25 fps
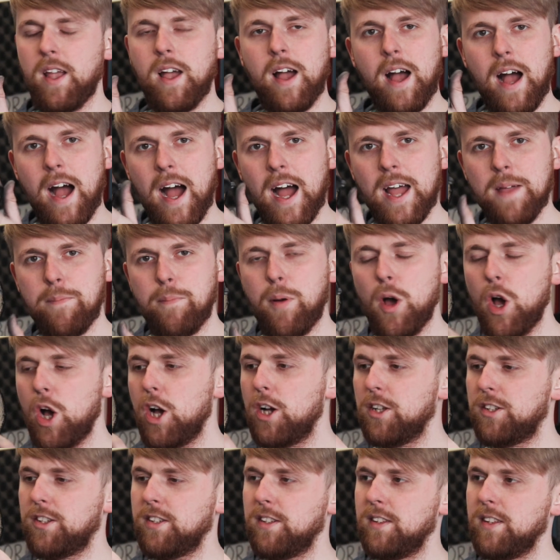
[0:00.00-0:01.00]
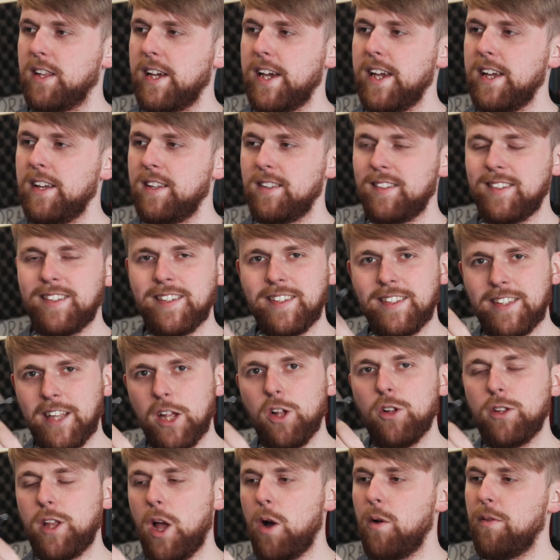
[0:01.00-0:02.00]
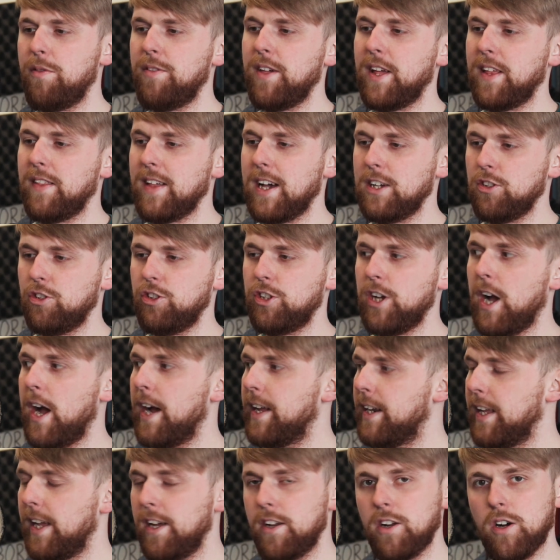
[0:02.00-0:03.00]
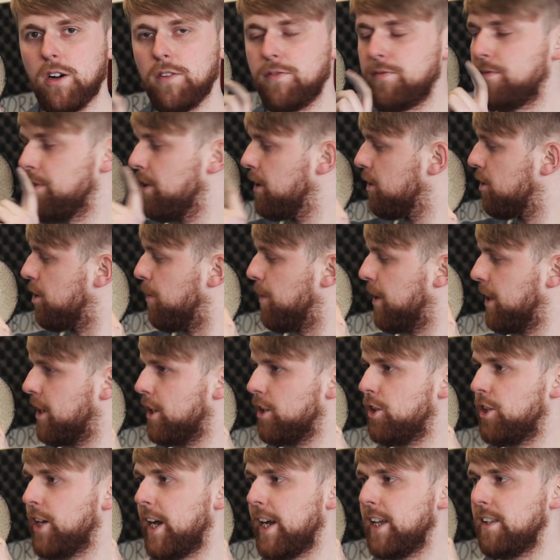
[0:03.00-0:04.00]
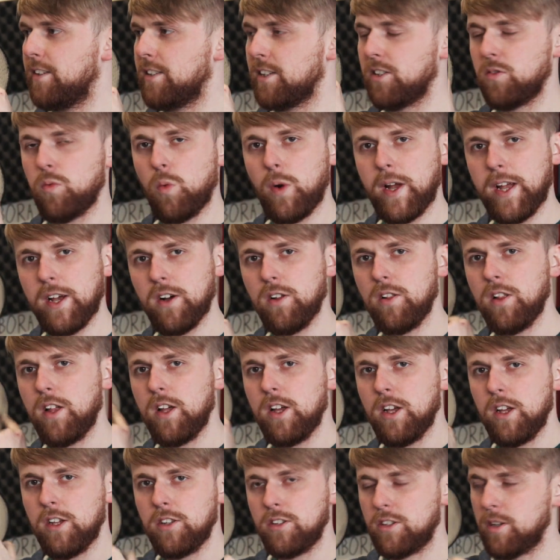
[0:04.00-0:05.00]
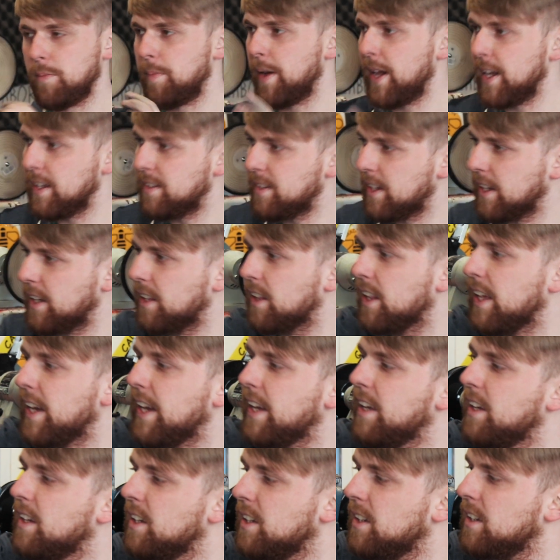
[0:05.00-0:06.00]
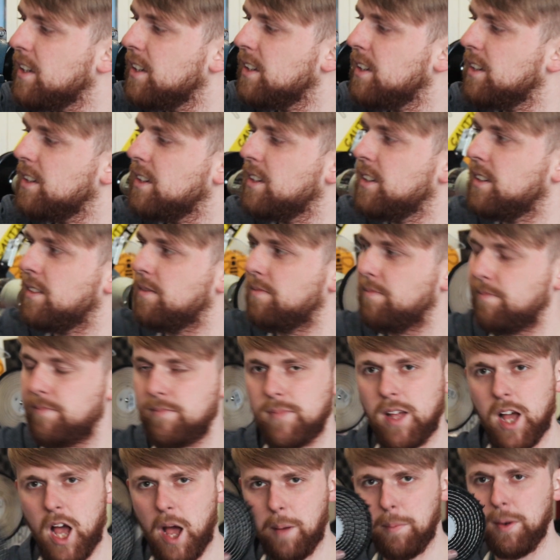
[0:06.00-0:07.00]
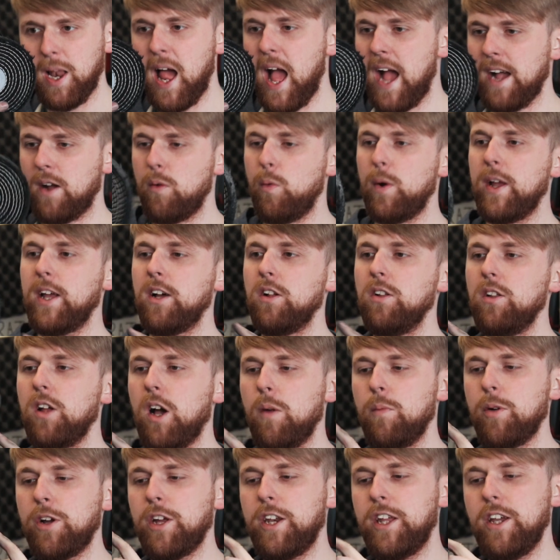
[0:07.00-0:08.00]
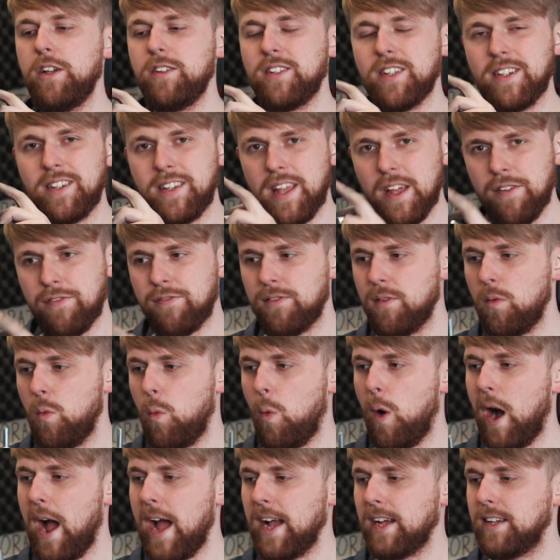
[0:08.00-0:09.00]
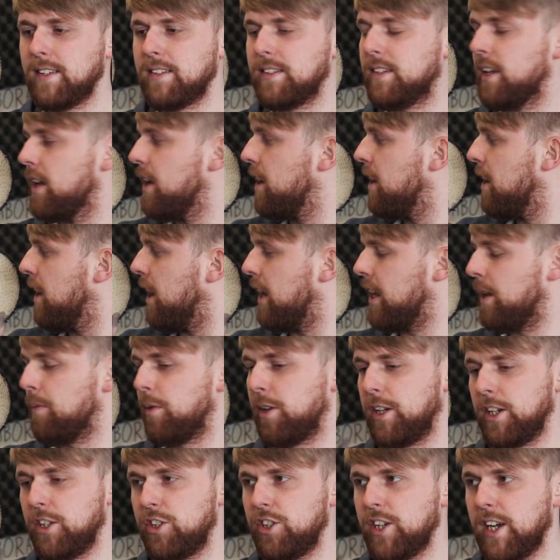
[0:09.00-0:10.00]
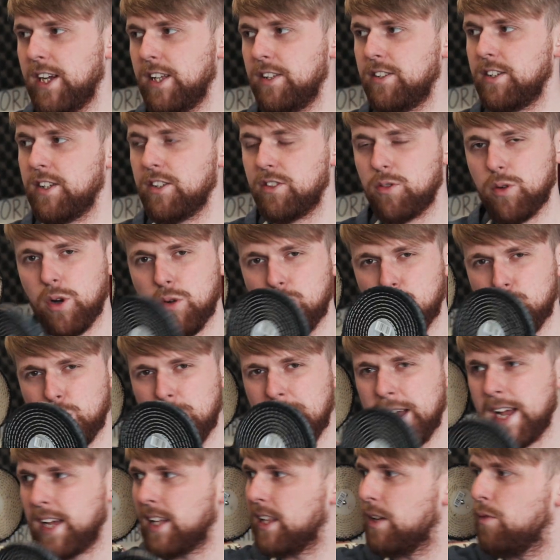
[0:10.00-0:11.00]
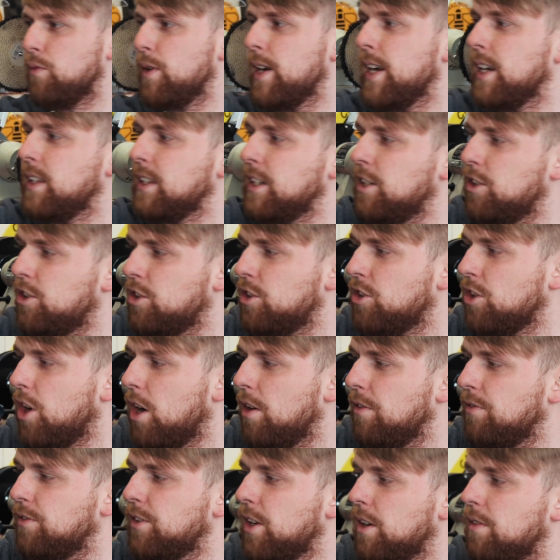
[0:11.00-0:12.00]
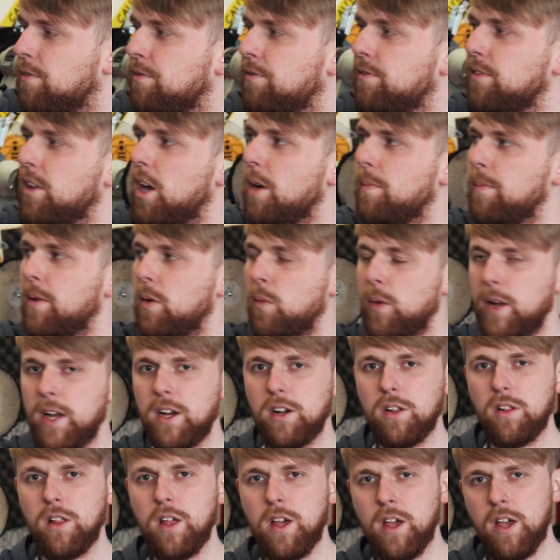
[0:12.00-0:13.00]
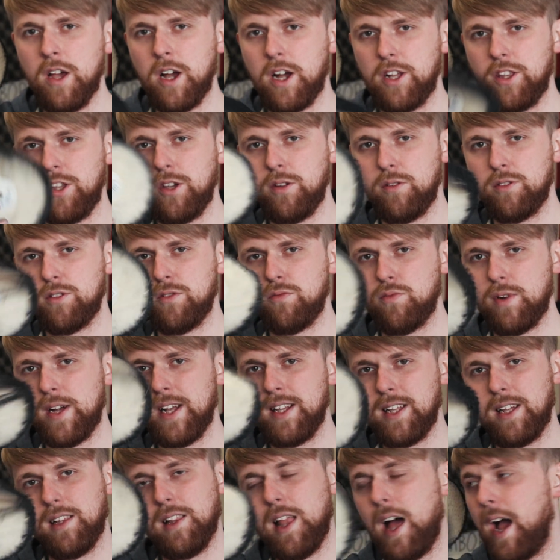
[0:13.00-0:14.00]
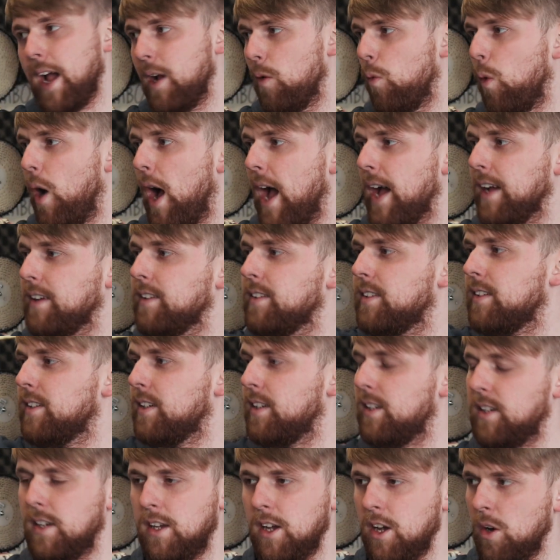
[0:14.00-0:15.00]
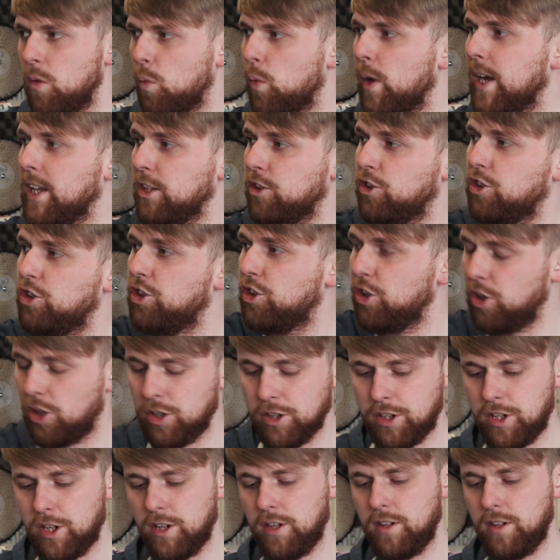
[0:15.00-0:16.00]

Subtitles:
I personally still don't think that's shiny enough, so we're going to change this wheel to basically a black wheel, and we're going to use a different wax, and I'm going to change it to a really, really soft and floppy wheel and use a really light wax, which should